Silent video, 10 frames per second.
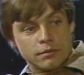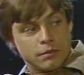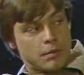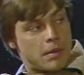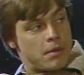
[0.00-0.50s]

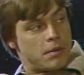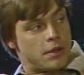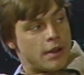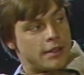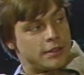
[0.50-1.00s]
Remember
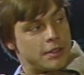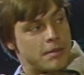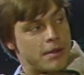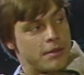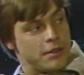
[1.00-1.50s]
when you were asking
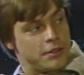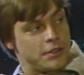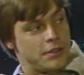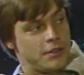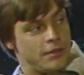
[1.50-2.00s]
about whether you
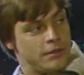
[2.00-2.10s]
should do